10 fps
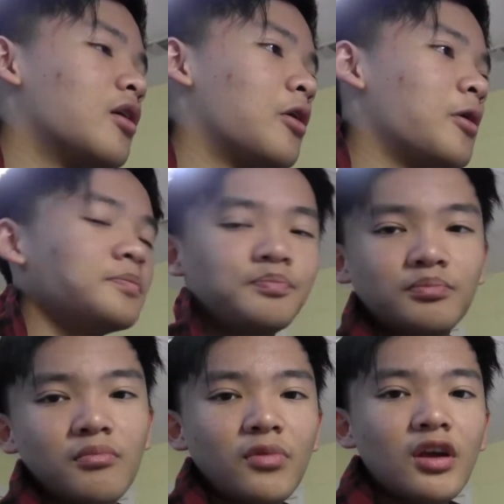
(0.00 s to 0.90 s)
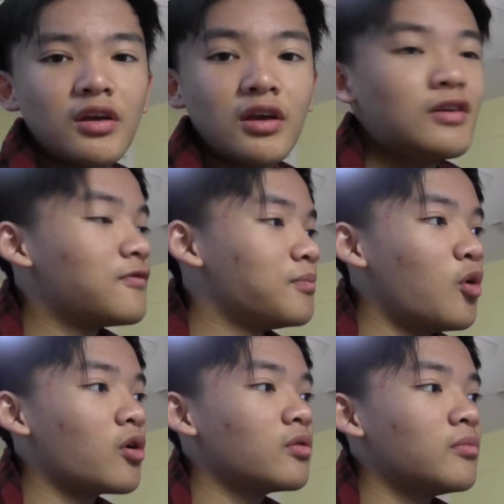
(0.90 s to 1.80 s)

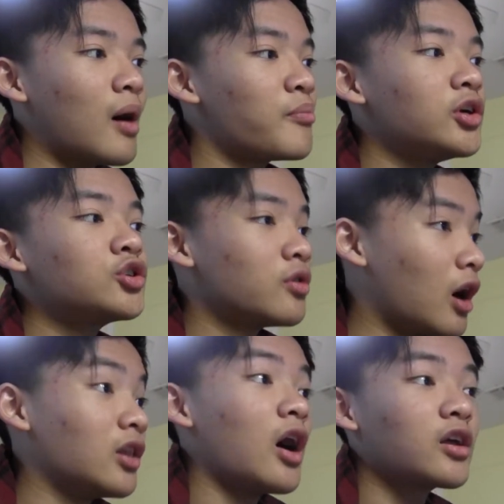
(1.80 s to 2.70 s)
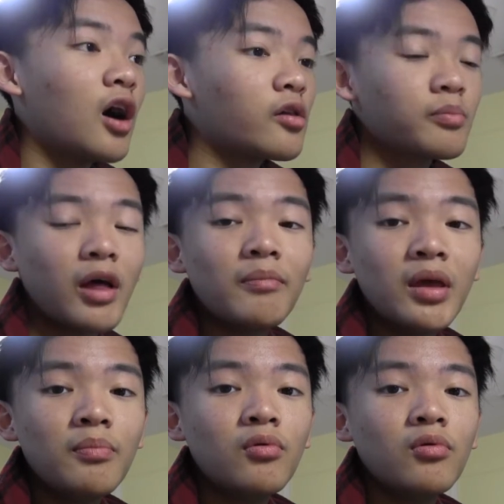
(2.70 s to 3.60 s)
I'm pretty sure a lot of colorblind
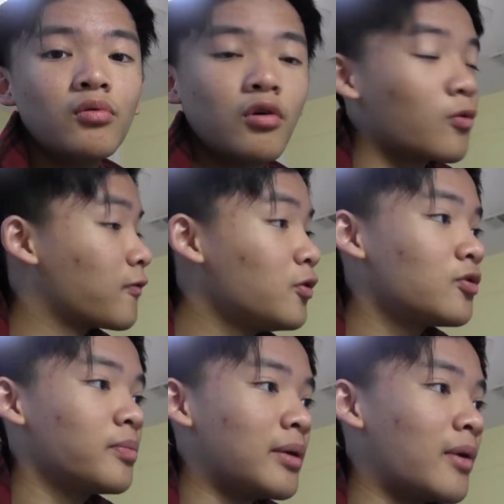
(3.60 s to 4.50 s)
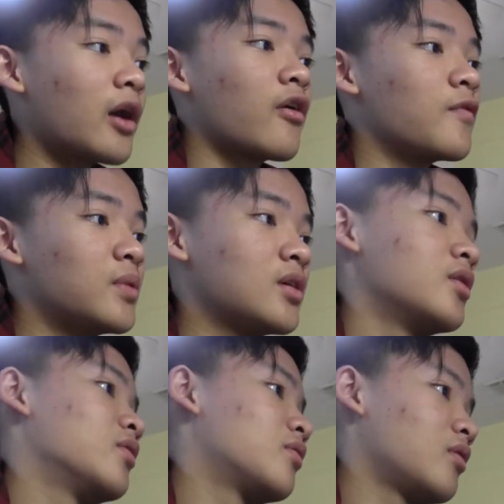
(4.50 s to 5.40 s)
people refuse to play Minecraft
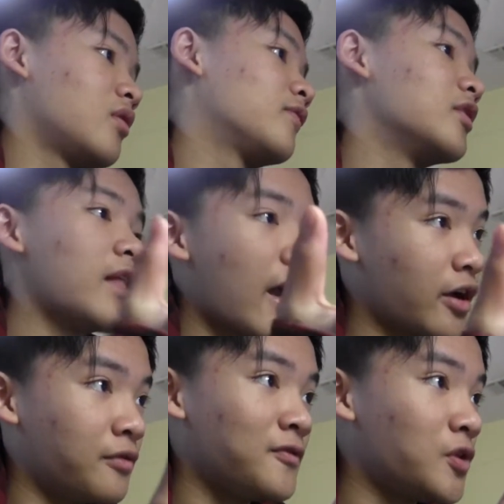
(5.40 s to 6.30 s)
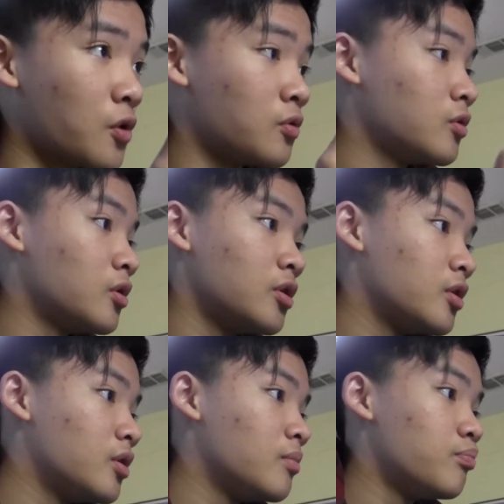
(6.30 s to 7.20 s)
because of the lack of,
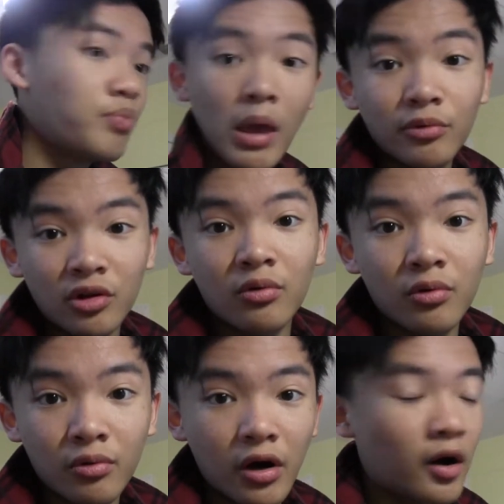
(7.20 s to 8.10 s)
be able to